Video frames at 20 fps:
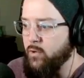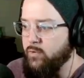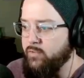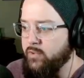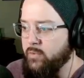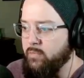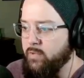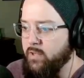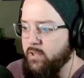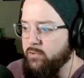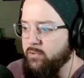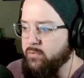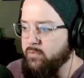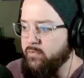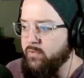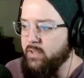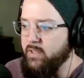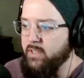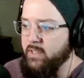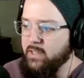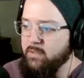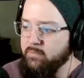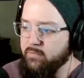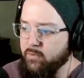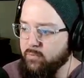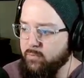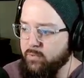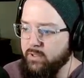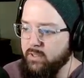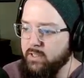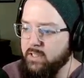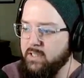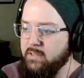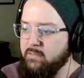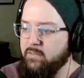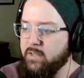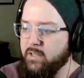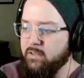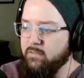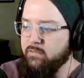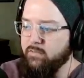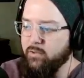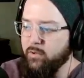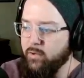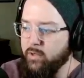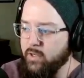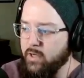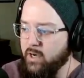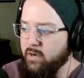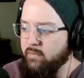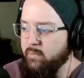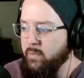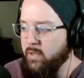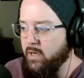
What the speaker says: something is preventing them from leaving and floating off. I mean,